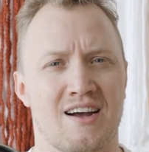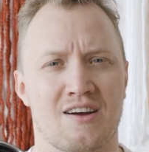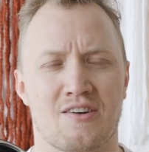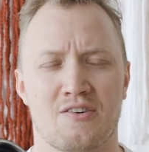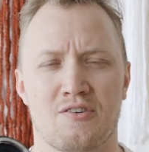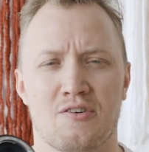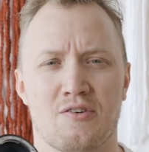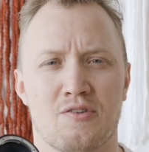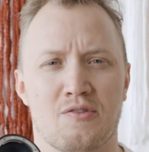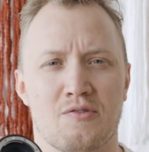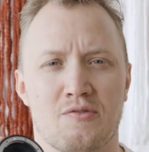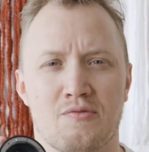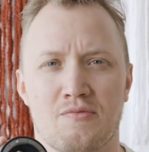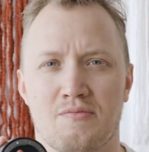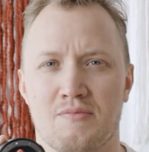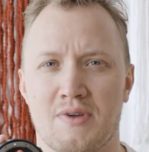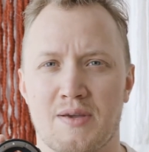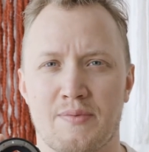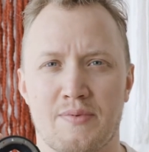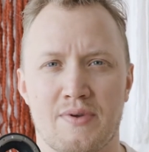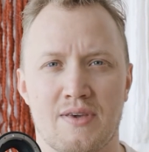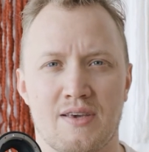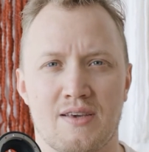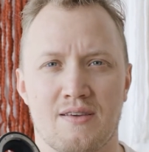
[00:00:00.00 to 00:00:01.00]
I don't know,
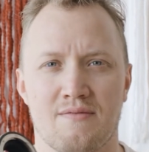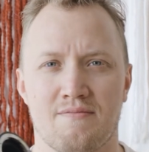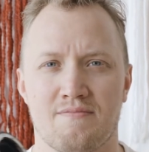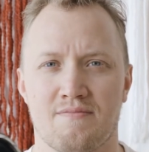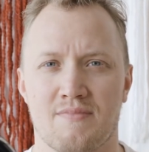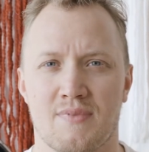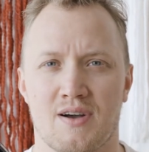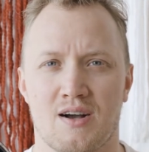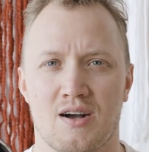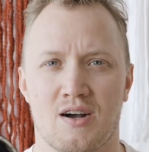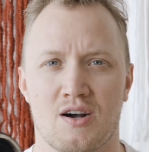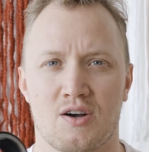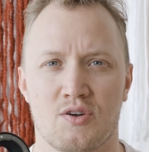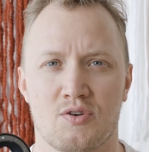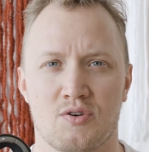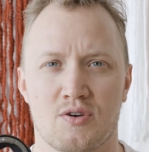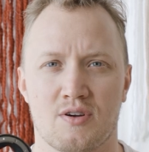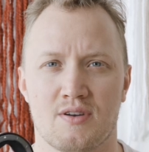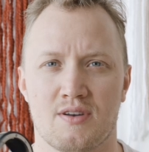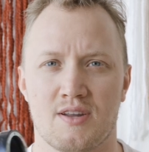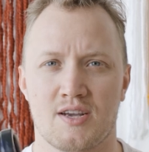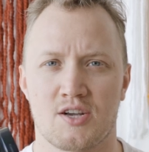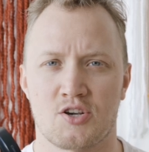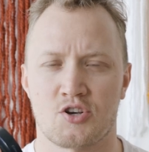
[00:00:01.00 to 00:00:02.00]
maybe
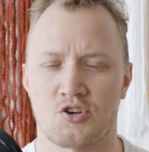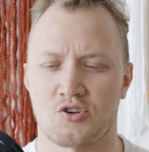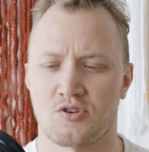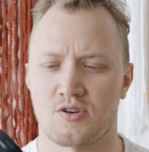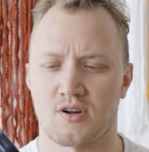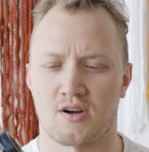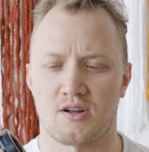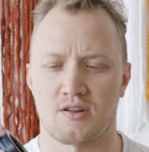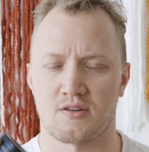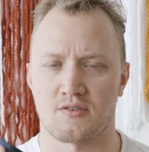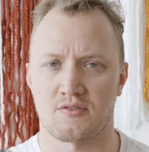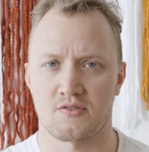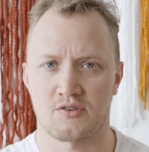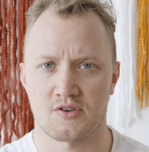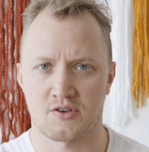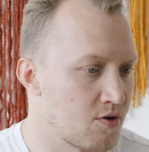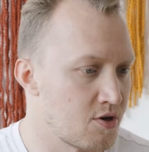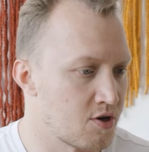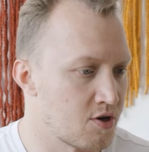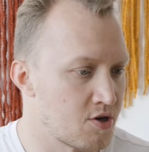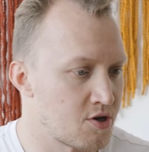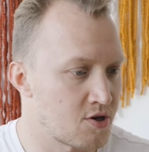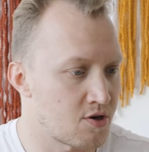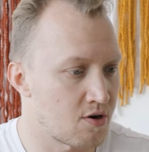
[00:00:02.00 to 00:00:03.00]
$100-ish. So
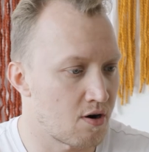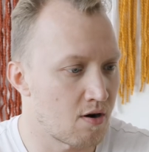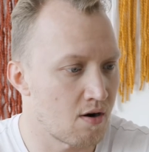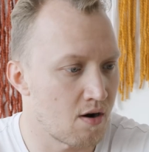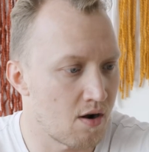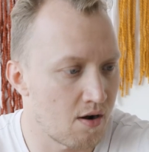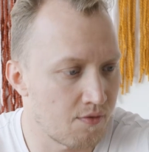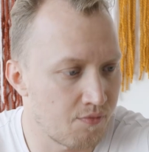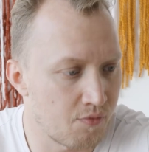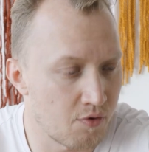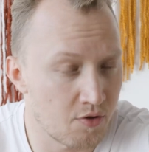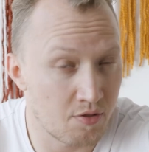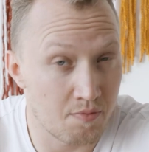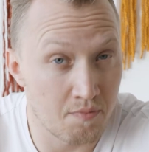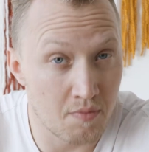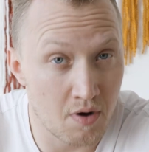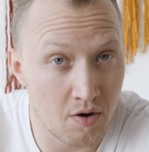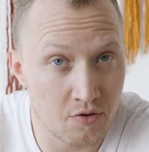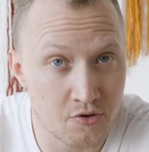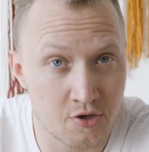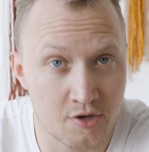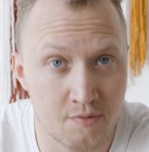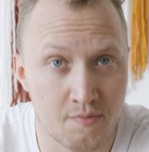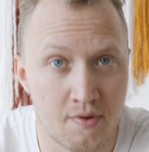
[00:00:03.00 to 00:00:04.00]
to start off with,
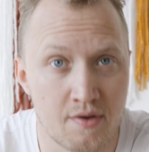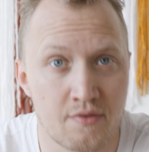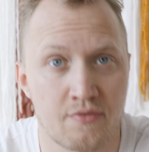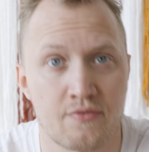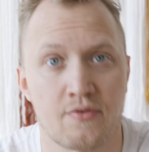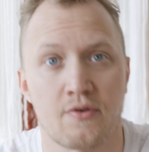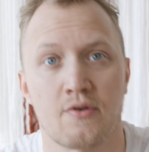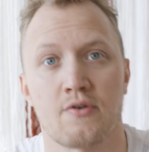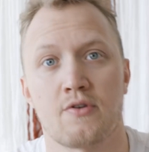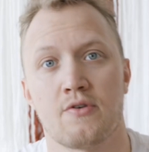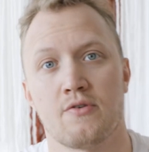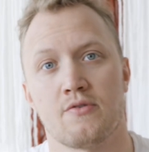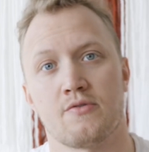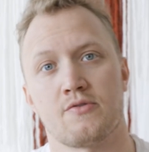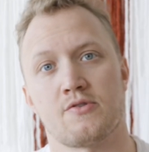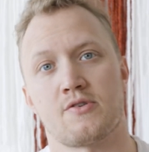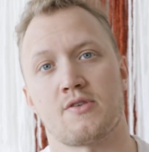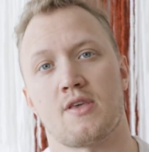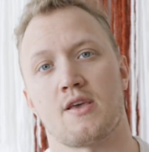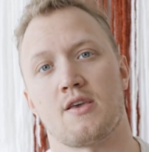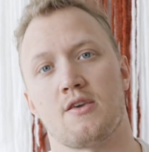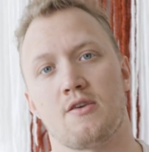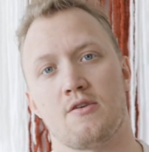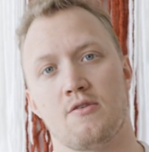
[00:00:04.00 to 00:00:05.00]
most of my photos
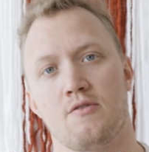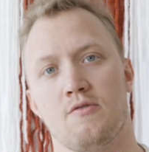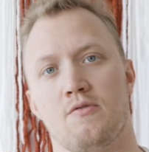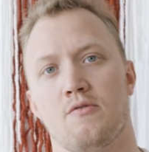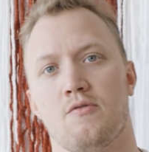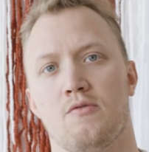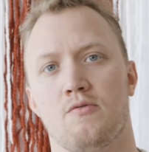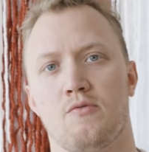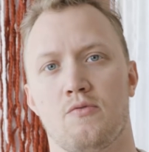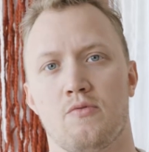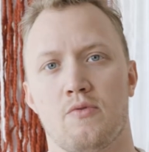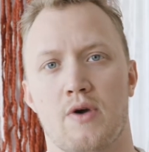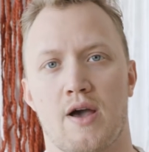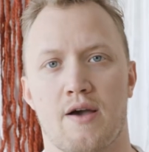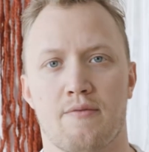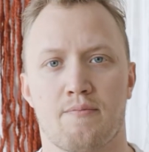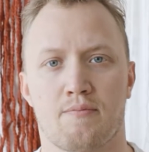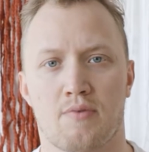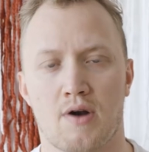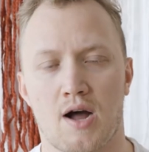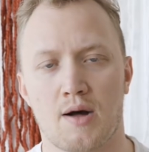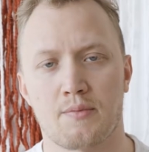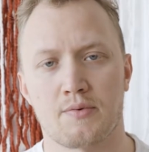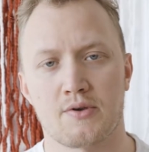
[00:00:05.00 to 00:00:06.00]
that you have
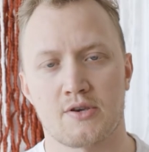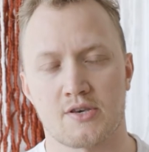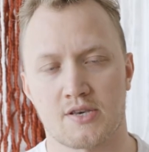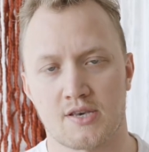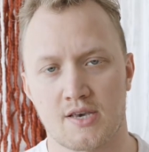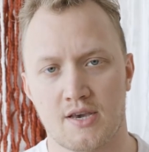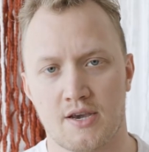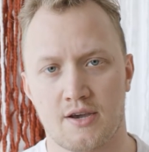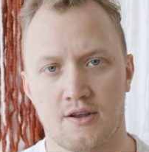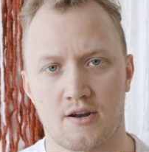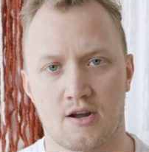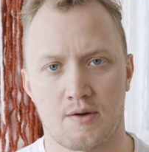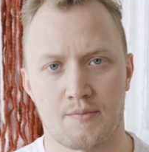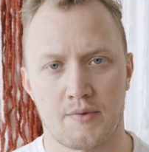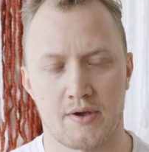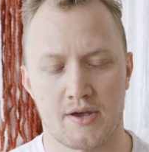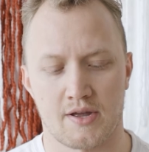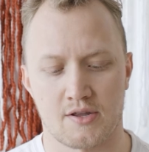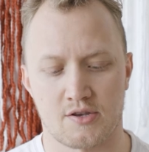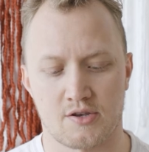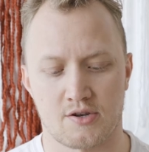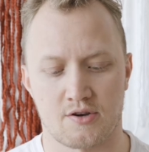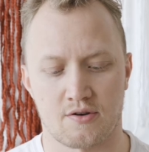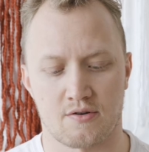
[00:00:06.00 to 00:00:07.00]
probably seen on my
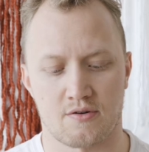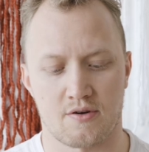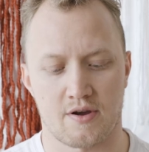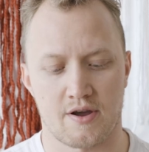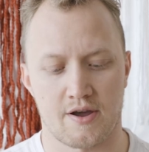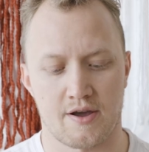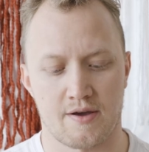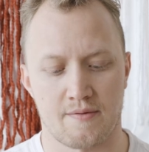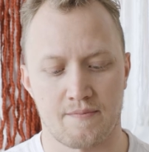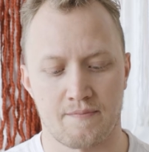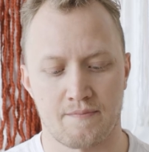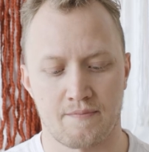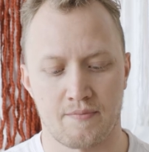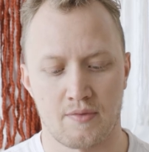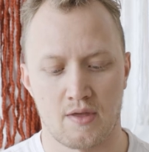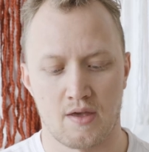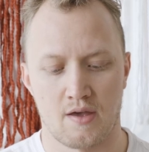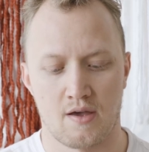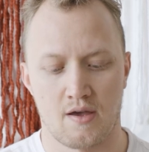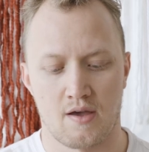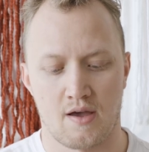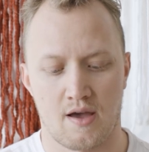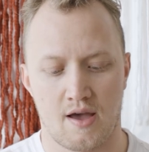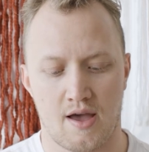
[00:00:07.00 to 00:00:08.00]
Instagram
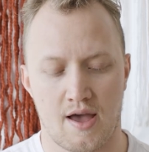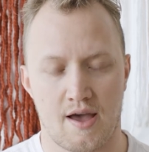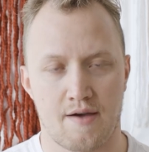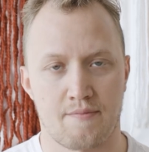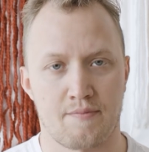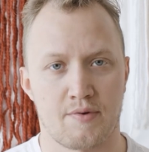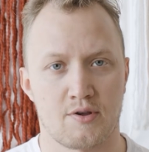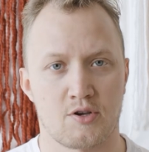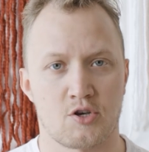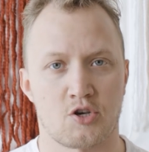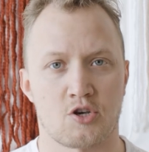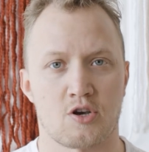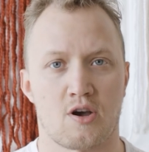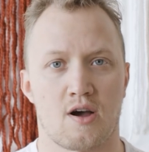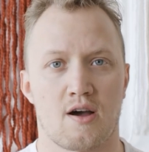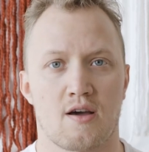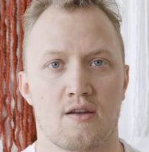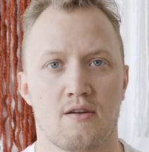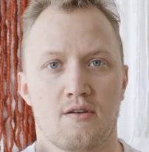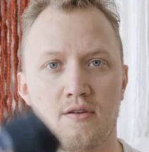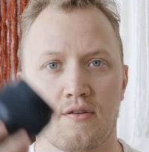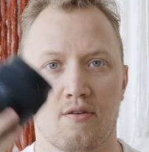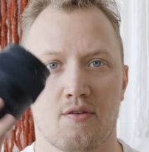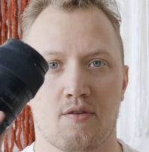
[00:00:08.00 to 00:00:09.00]
have been
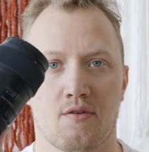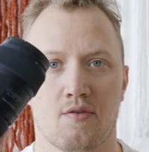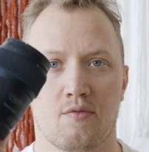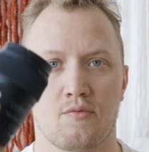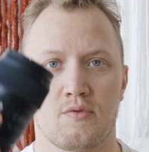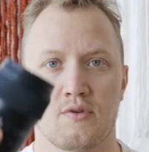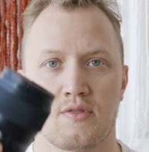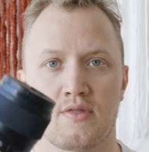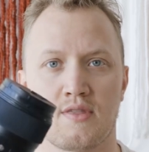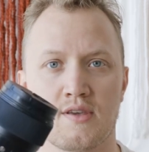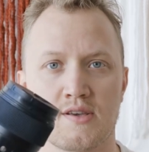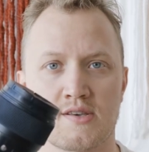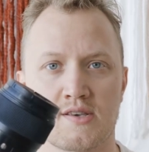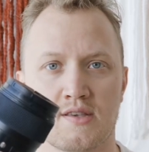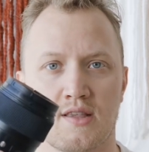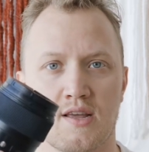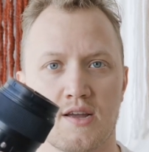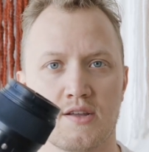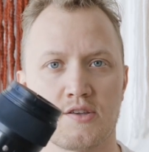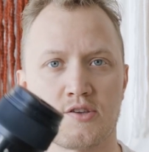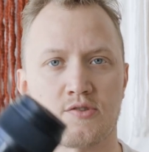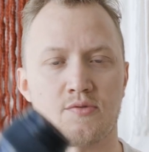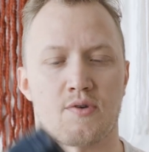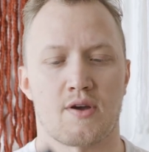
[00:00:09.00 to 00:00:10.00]
shot with this
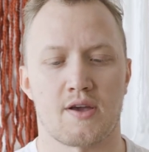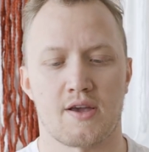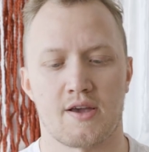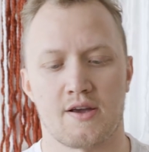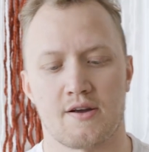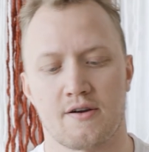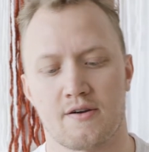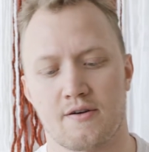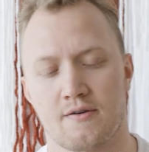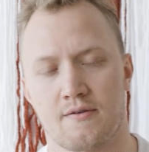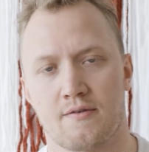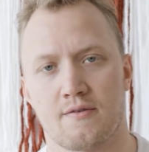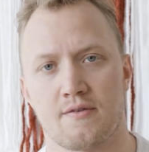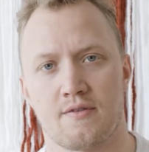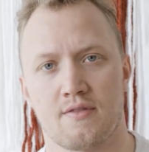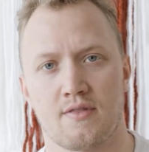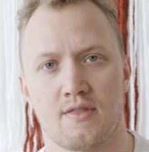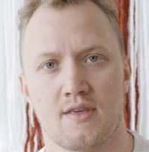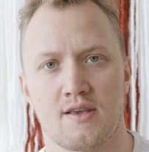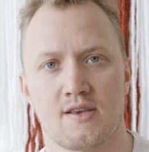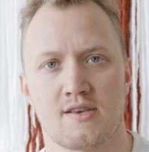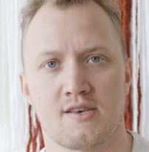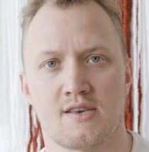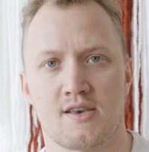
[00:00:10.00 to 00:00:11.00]
lens right here.
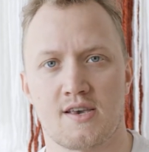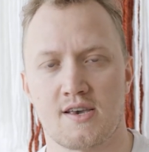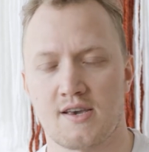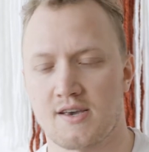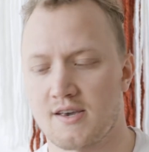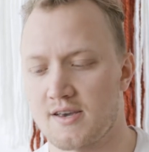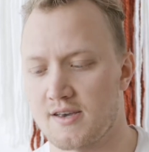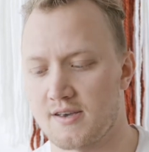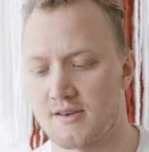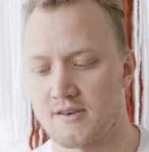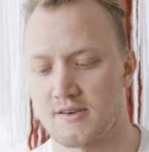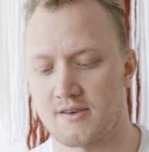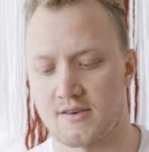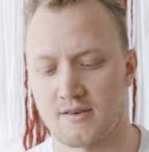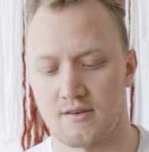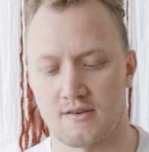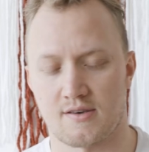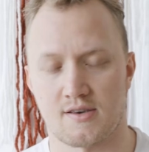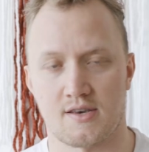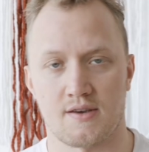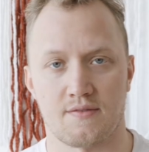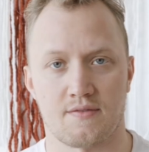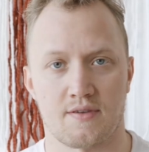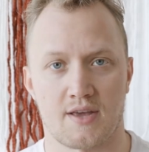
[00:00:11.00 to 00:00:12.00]
This is,
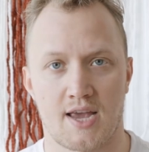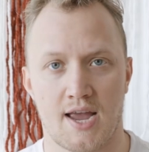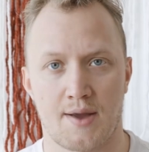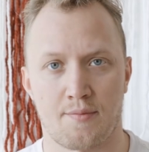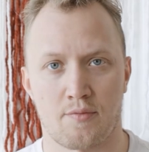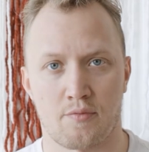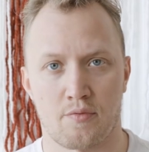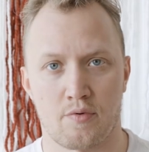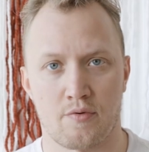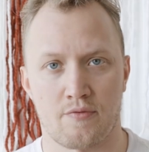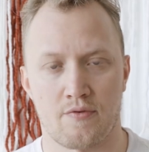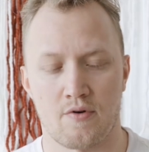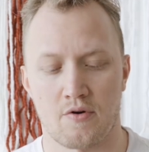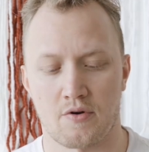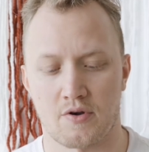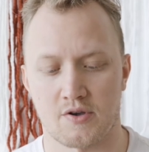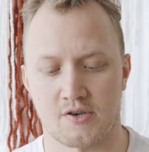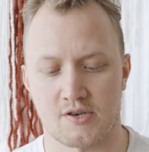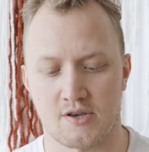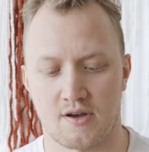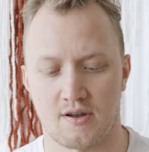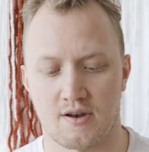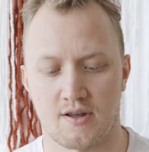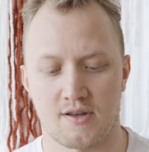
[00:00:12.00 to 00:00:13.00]
let's see if the camera will
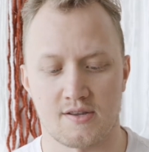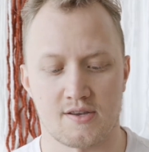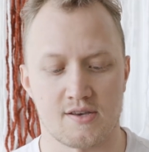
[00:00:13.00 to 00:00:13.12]
focus on it.